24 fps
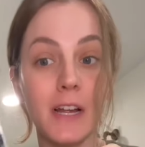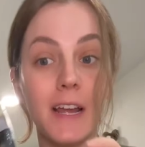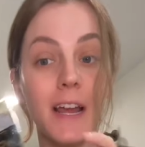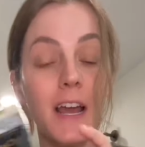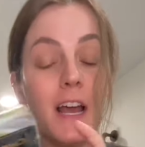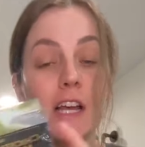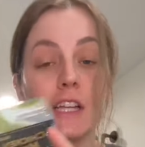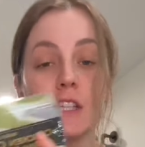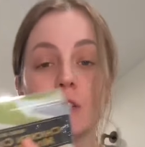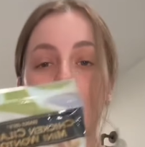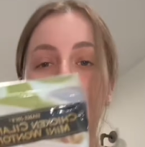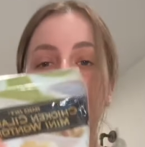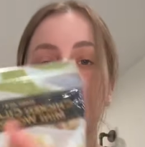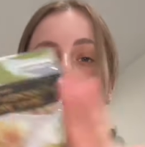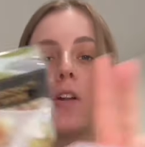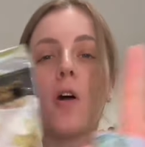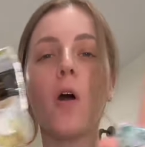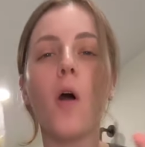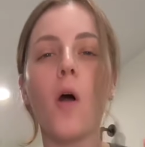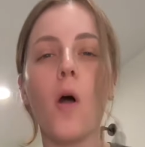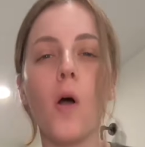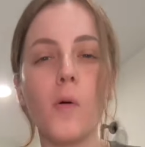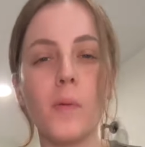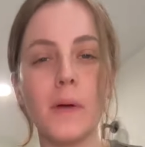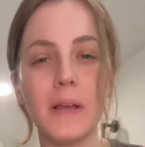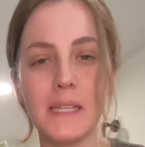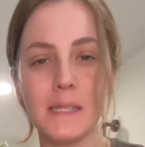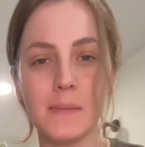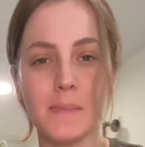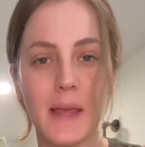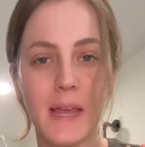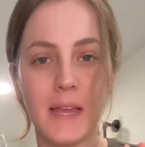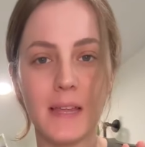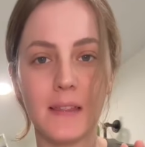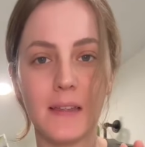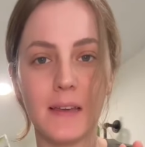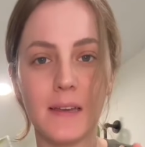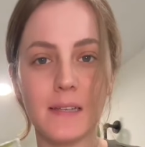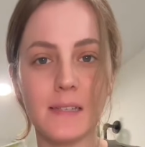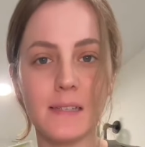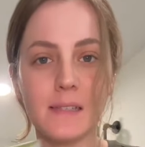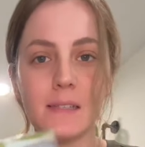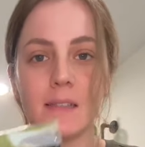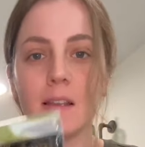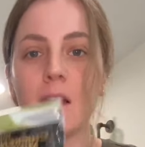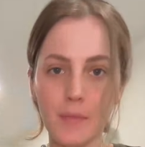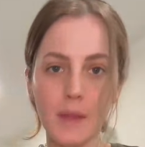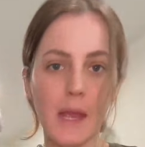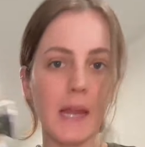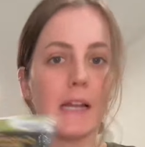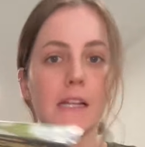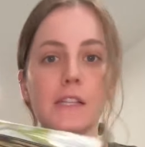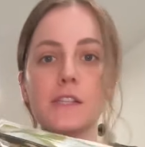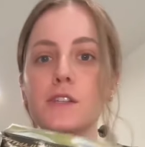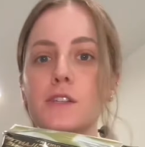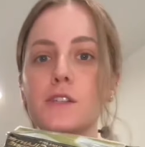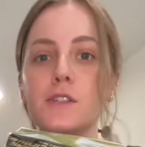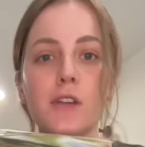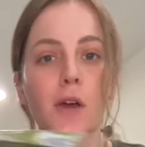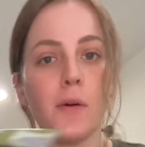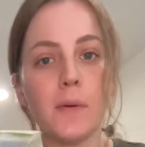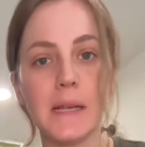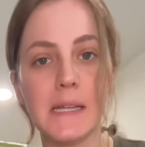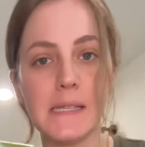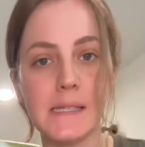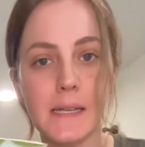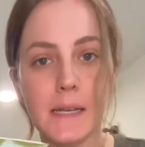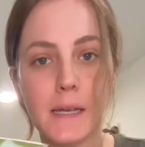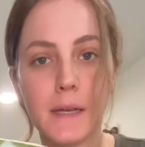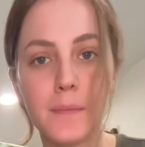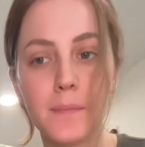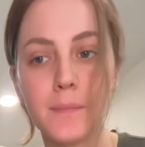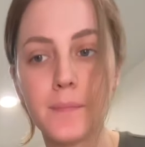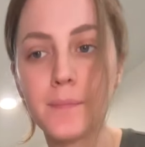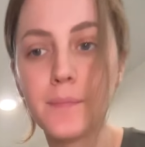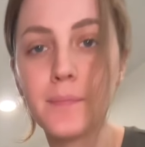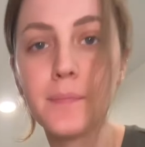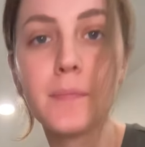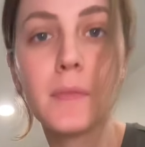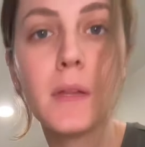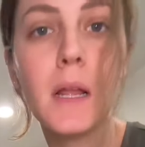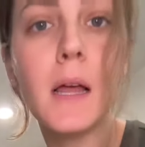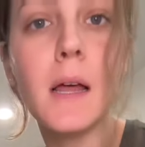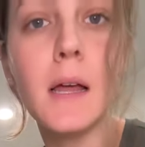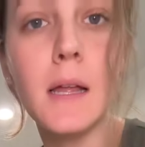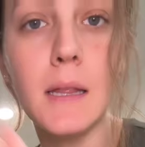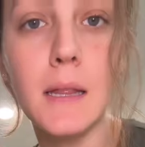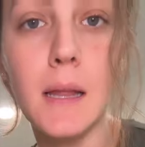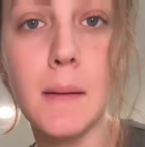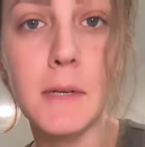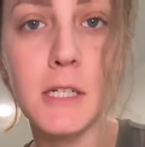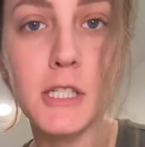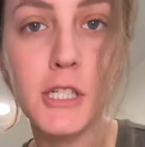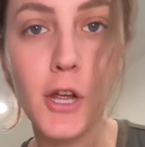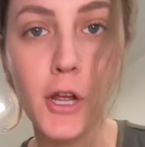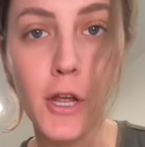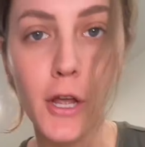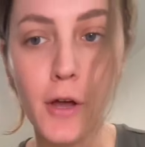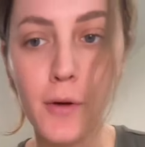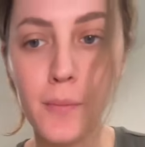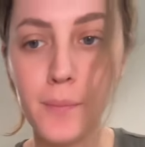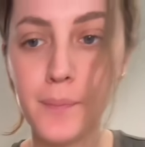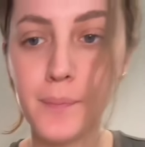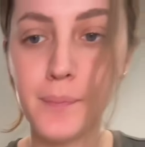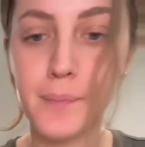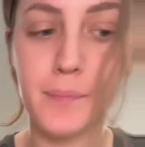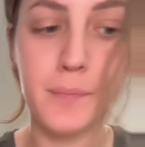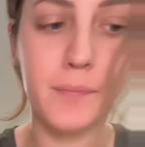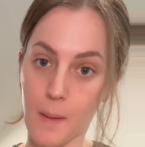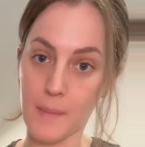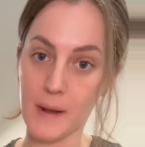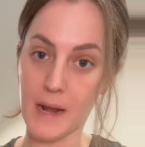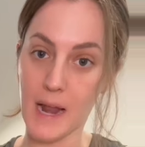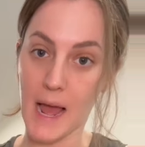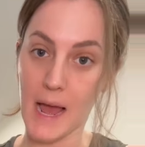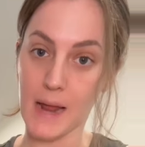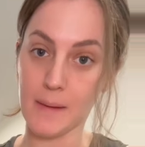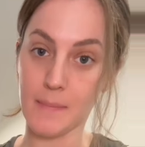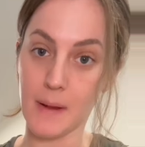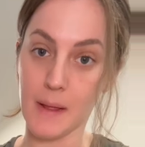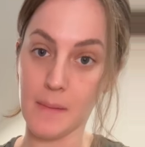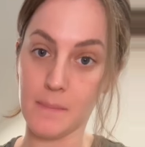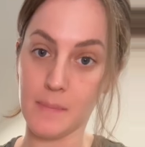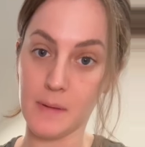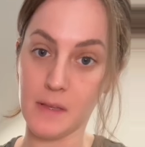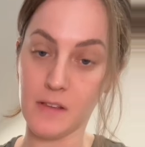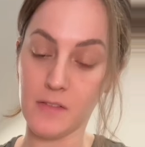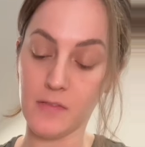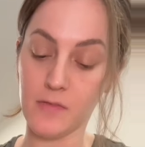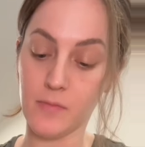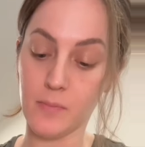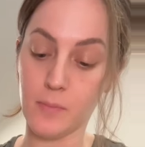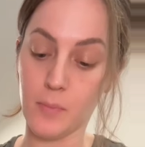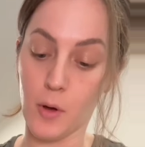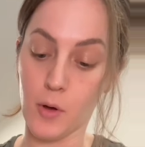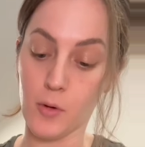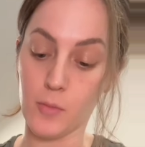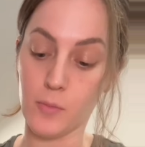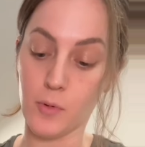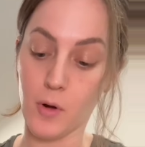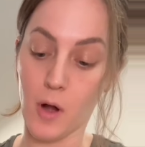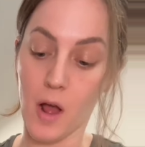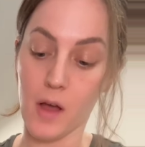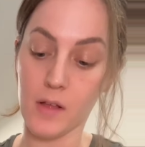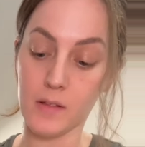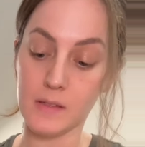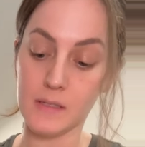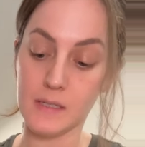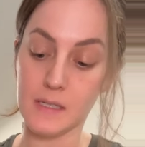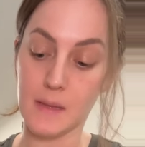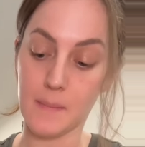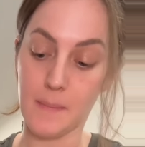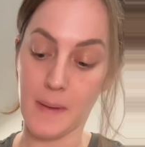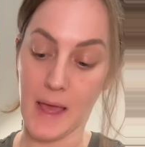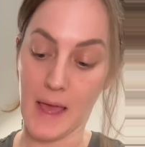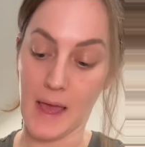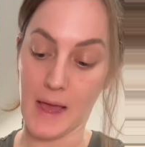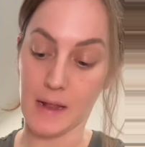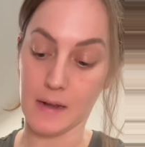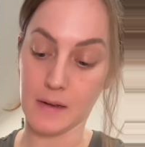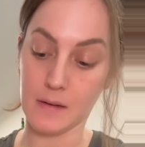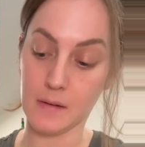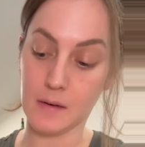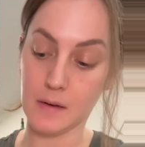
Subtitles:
So I can always make this. And it's so easy. Let me show you. I'm gonna add my beef bone broth to the pan.